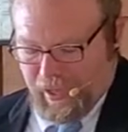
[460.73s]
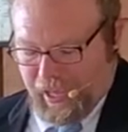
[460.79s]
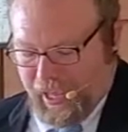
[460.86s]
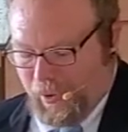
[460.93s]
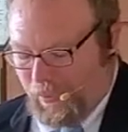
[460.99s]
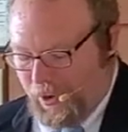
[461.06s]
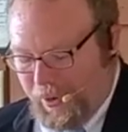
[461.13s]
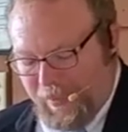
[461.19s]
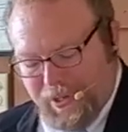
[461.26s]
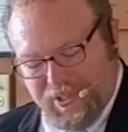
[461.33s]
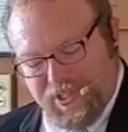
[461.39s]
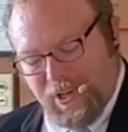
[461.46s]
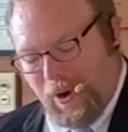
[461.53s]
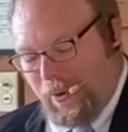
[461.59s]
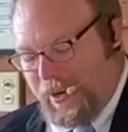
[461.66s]
It would have been
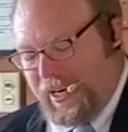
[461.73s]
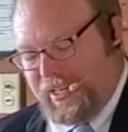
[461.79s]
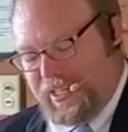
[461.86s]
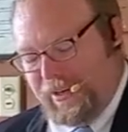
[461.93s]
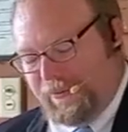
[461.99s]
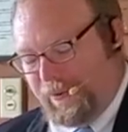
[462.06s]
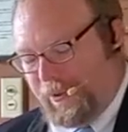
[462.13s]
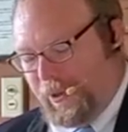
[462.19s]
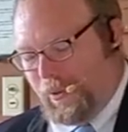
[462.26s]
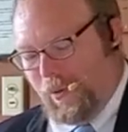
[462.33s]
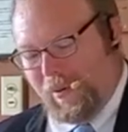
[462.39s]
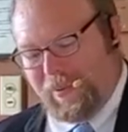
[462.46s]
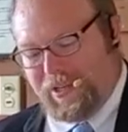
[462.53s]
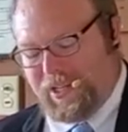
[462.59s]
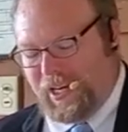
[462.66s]
so easy for the
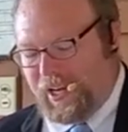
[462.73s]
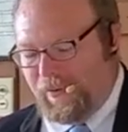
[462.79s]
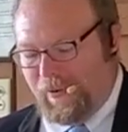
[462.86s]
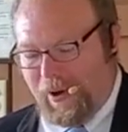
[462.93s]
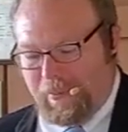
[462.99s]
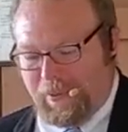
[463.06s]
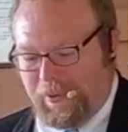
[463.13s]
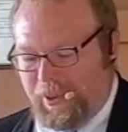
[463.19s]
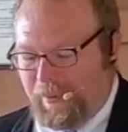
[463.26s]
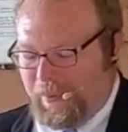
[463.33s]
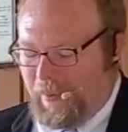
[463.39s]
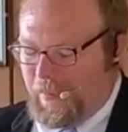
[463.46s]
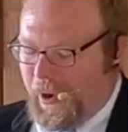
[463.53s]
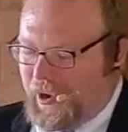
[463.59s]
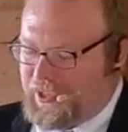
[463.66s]
woman to give up when the
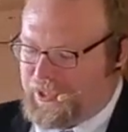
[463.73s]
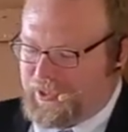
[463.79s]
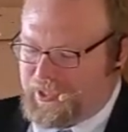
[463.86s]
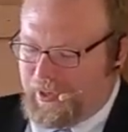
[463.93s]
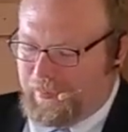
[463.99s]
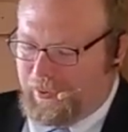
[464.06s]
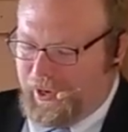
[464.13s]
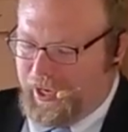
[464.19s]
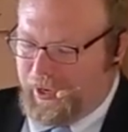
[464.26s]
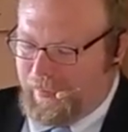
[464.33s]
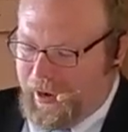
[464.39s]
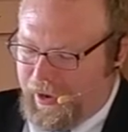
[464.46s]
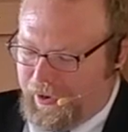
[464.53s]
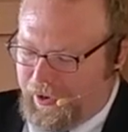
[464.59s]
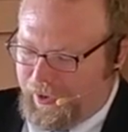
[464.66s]
apostles complained
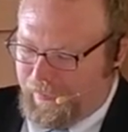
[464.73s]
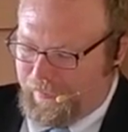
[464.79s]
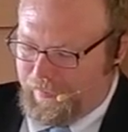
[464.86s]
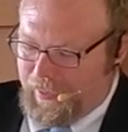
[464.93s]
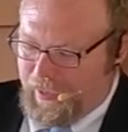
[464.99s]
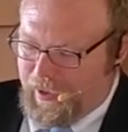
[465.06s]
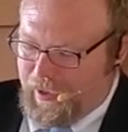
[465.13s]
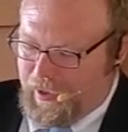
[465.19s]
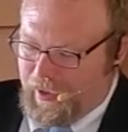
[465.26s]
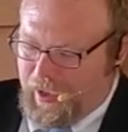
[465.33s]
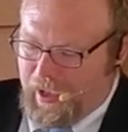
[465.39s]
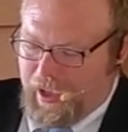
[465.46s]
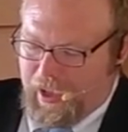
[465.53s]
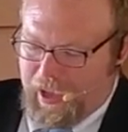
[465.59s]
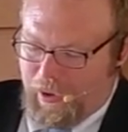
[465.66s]
about her.
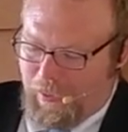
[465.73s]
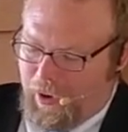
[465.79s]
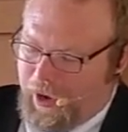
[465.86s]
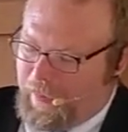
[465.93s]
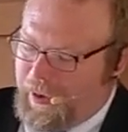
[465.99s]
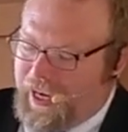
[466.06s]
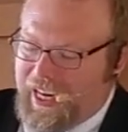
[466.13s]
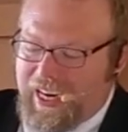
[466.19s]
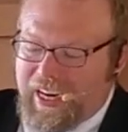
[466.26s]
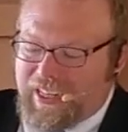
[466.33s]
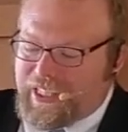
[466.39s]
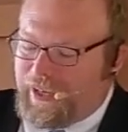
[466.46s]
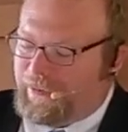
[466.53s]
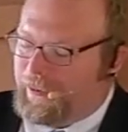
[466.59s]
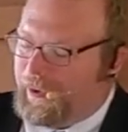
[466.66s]
It would have been
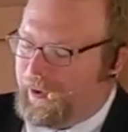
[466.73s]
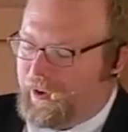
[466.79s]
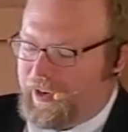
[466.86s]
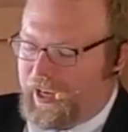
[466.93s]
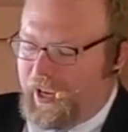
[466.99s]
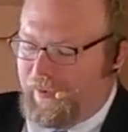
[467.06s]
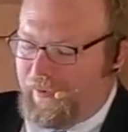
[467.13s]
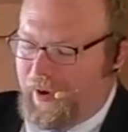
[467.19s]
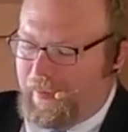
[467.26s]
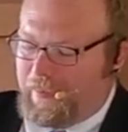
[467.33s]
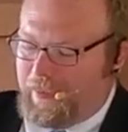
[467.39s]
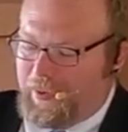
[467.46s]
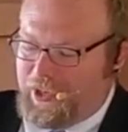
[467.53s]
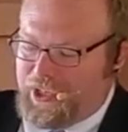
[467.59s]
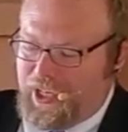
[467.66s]
easy for her to give
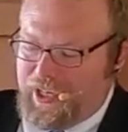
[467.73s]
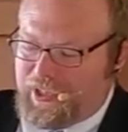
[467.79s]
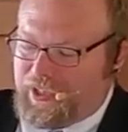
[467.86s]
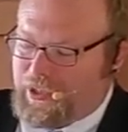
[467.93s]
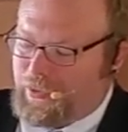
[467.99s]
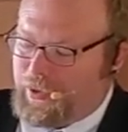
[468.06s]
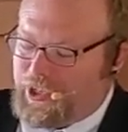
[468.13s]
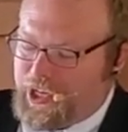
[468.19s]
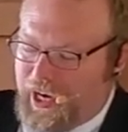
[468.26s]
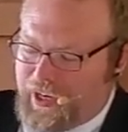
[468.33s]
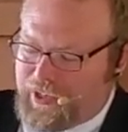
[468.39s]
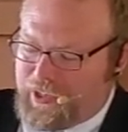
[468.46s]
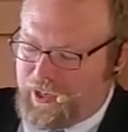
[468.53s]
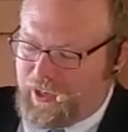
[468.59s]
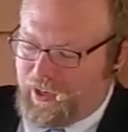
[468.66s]
up when Jesus
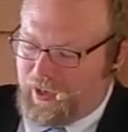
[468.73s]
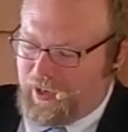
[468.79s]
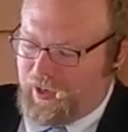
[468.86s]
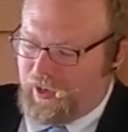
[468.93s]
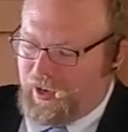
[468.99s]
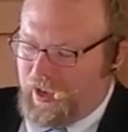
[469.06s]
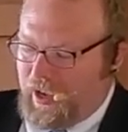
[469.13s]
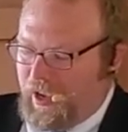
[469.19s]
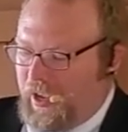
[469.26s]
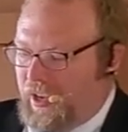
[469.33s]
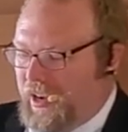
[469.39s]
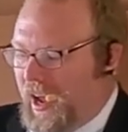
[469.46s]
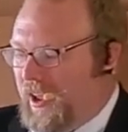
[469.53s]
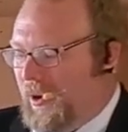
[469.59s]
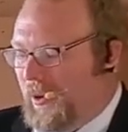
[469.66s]
rejects her.
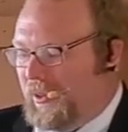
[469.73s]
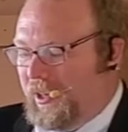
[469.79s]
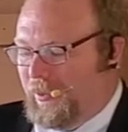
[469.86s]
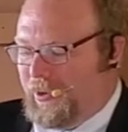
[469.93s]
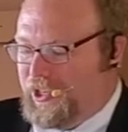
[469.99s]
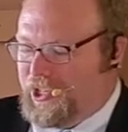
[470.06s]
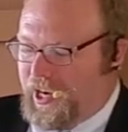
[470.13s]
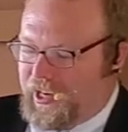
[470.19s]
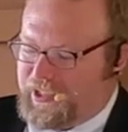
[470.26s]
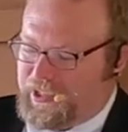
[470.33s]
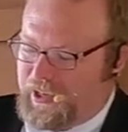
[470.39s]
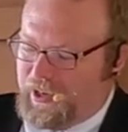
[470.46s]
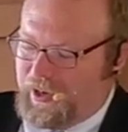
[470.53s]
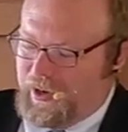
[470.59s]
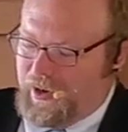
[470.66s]
Not only rejects
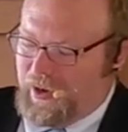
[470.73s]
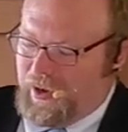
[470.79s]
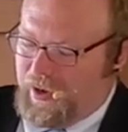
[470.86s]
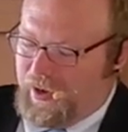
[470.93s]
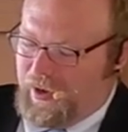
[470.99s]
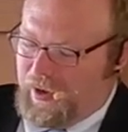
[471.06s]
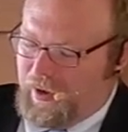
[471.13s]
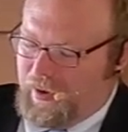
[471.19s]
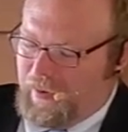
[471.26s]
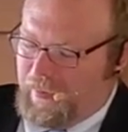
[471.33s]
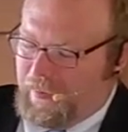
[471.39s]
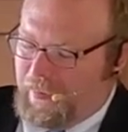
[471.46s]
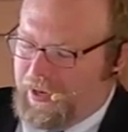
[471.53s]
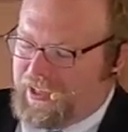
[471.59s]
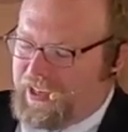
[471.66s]
her,
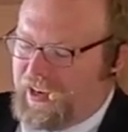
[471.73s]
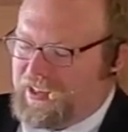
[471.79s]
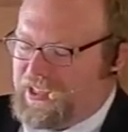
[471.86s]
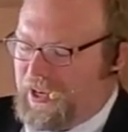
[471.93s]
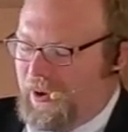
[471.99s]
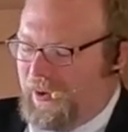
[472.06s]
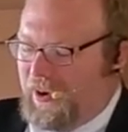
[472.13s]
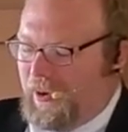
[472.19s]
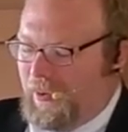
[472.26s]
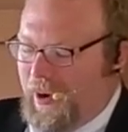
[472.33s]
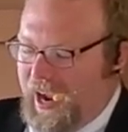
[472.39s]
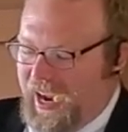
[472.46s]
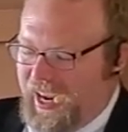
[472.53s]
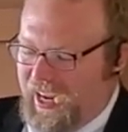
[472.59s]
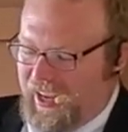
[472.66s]
but does so in a
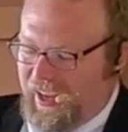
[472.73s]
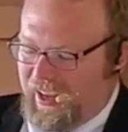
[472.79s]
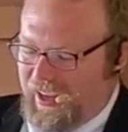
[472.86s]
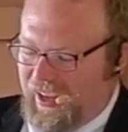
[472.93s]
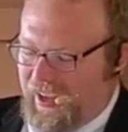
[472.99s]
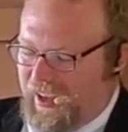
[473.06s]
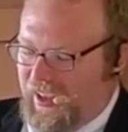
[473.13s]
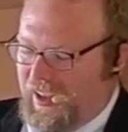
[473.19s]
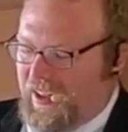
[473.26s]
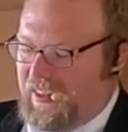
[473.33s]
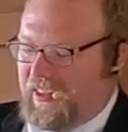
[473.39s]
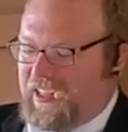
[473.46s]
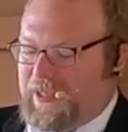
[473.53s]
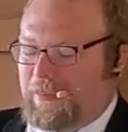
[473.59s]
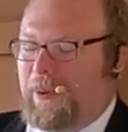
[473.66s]
way
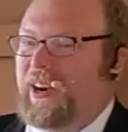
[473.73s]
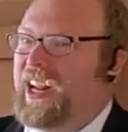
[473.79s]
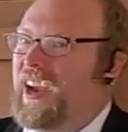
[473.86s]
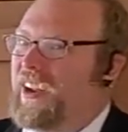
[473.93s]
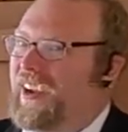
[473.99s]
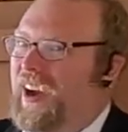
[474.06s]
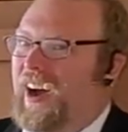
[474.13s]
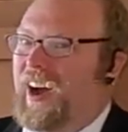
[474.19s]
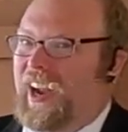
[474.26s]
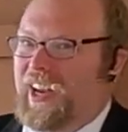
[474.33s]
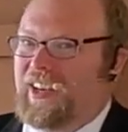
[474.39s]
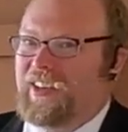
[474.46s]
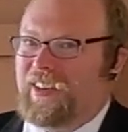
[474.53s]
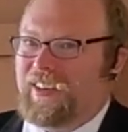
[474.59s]
that's pretty unkind.